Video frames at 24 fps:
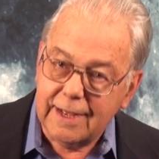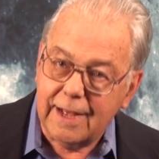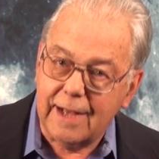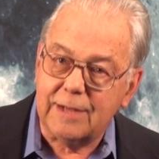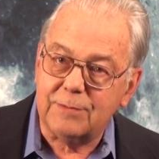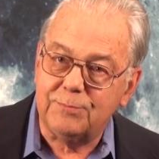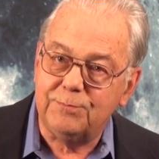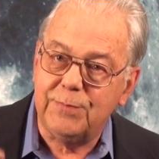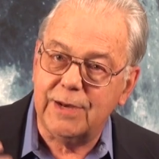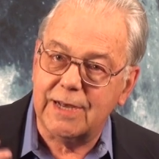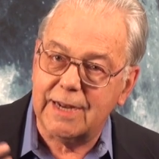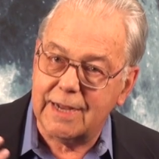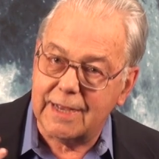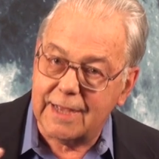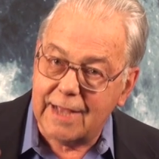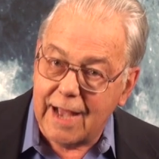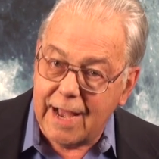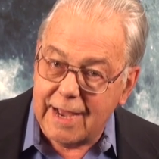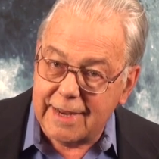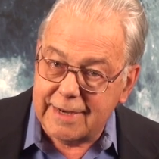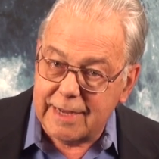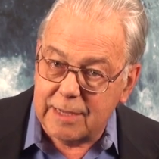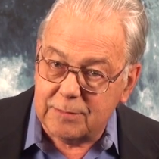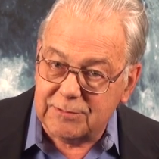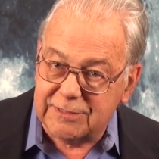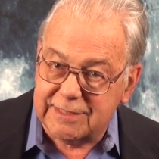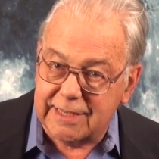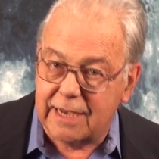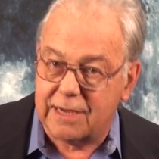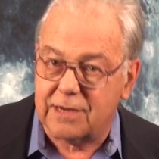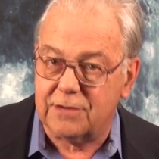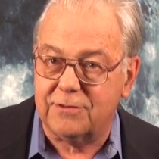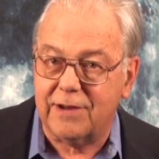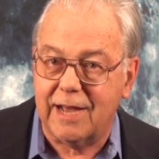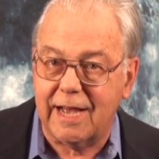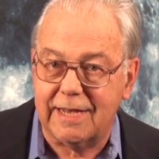uh, but a guy named
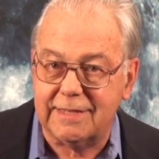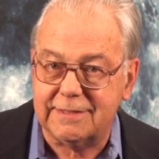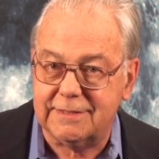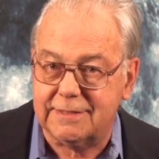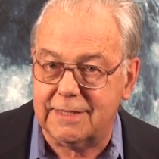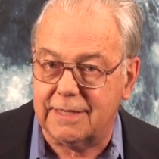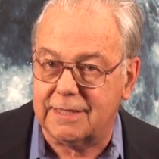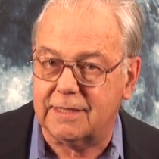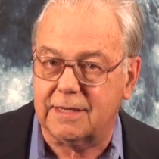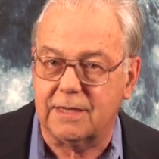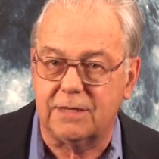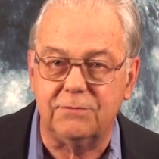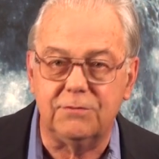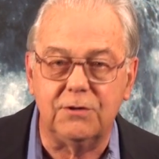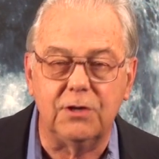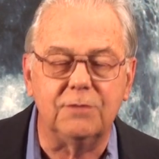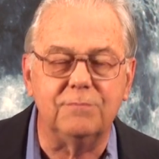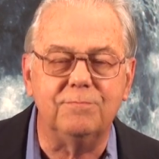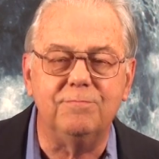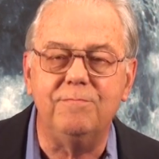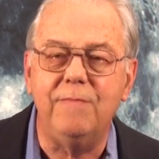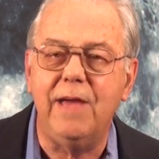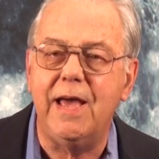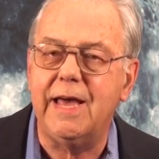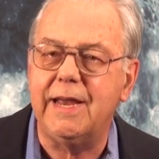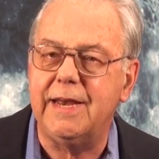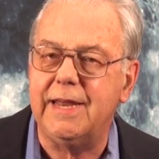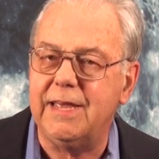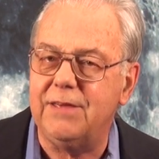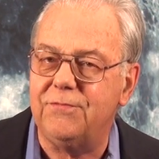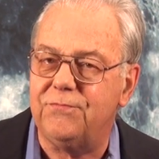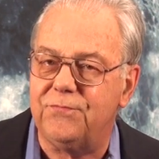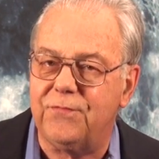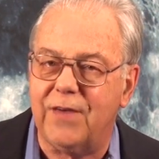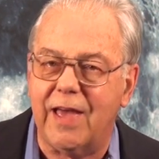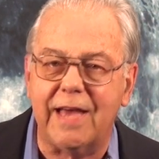Zecharia Sitchin wrote
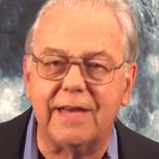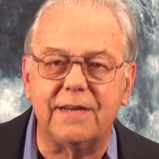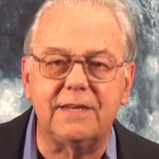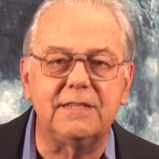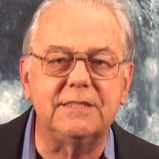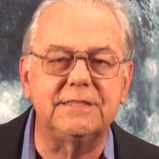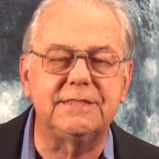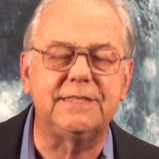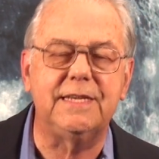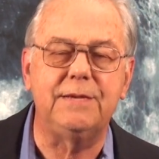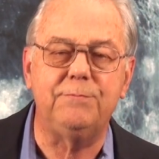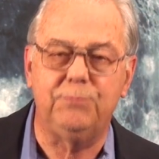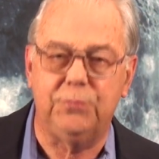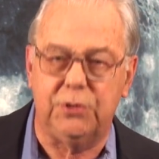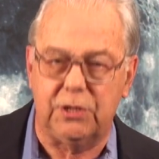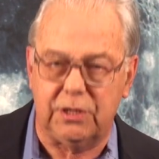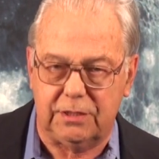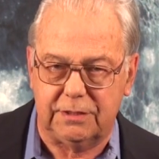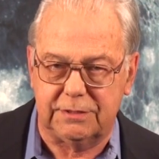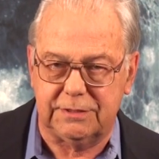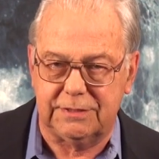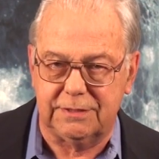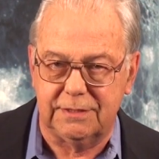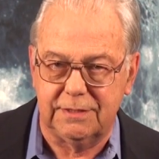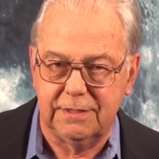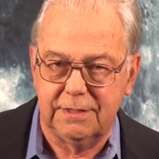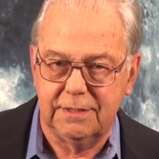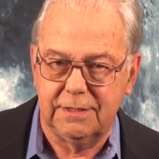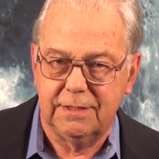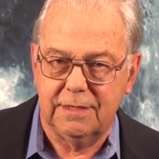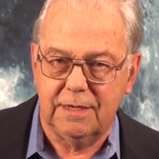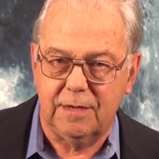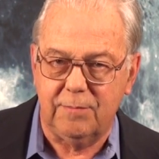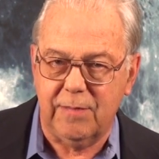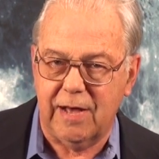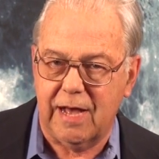many fantasy books
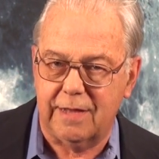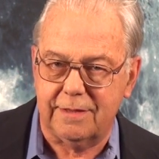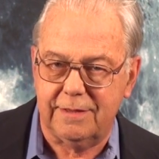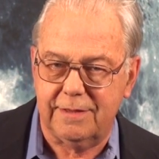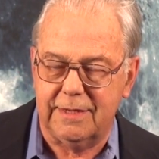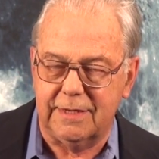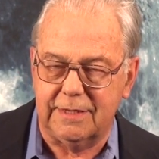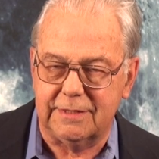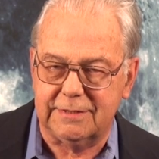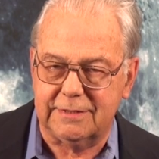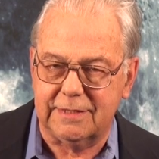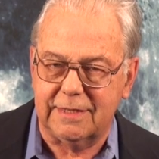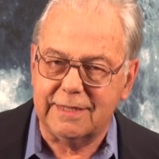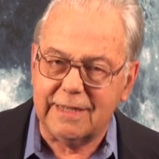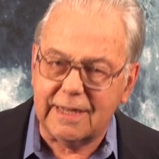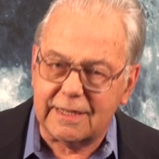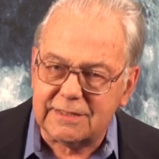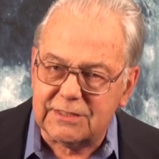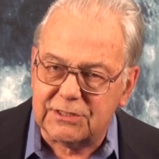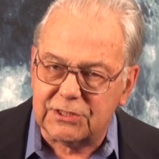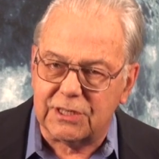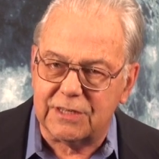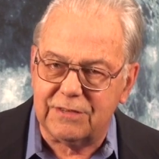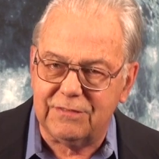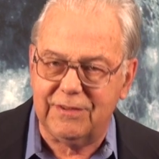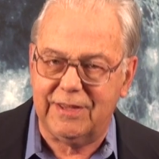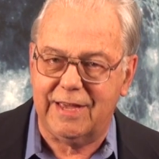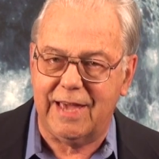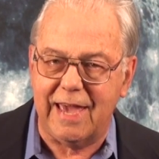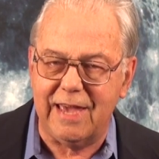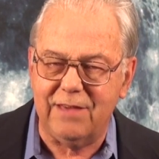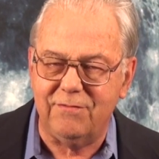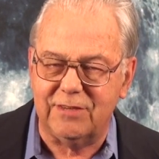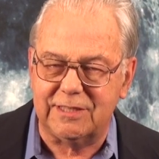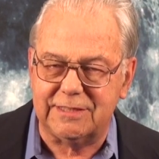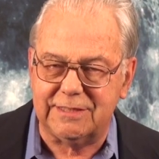about this, and that sort of
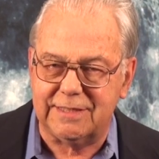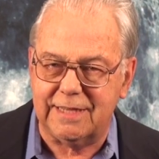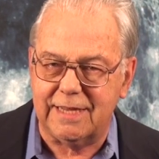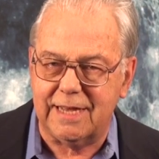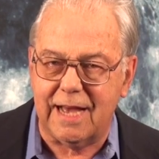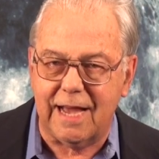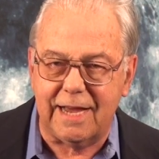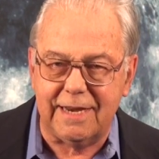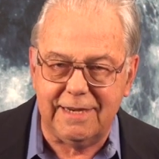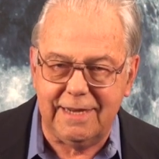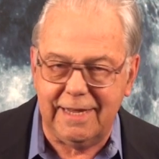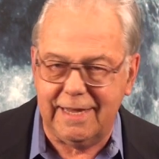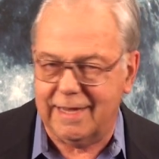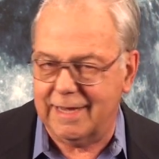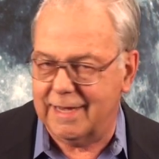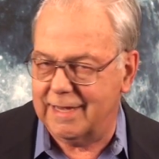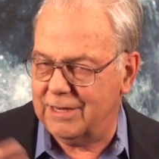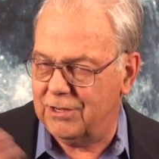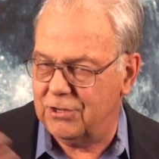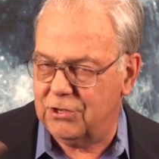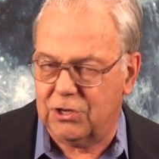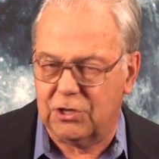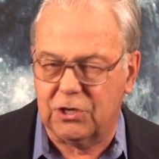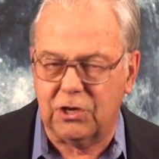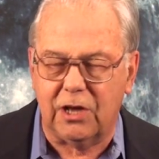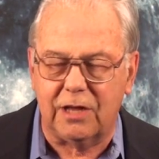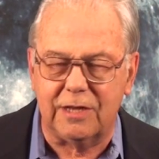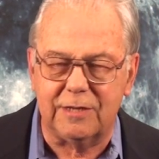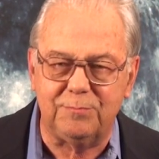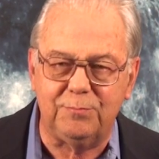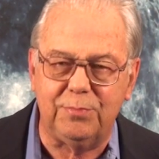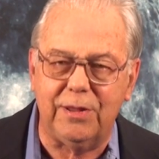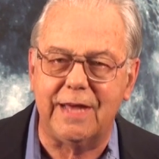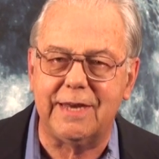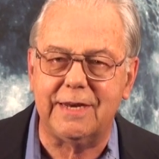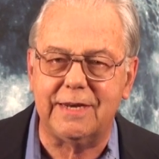gave us the idea. You could call
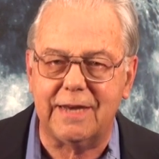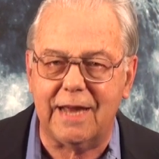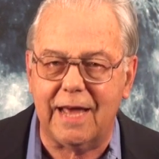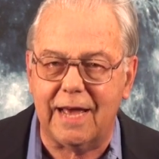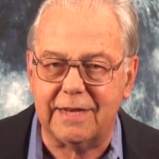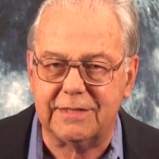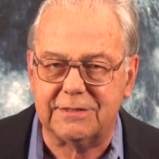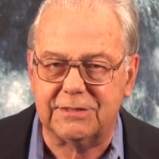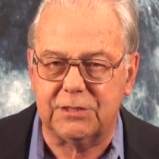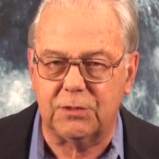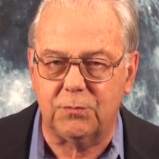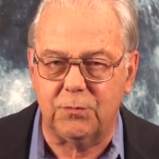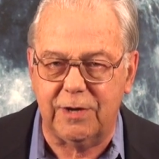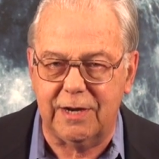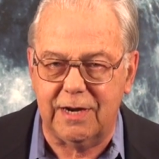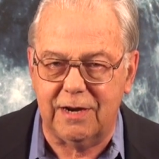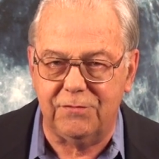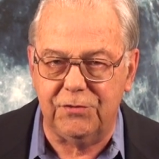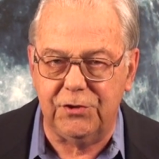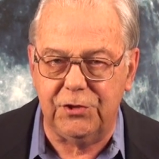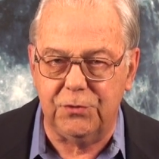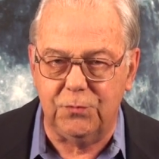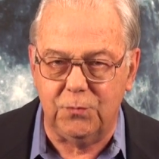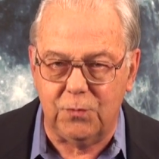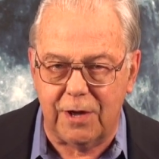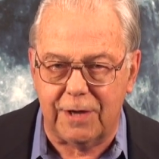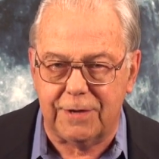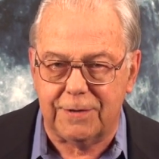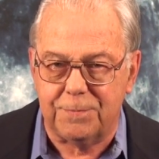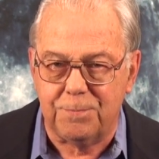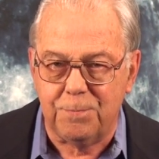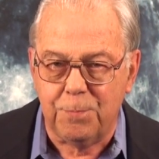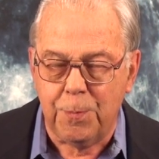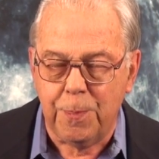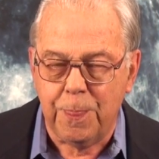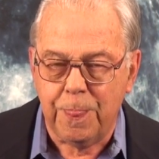it Planet X or whatever you
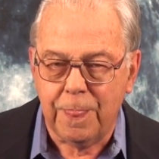want.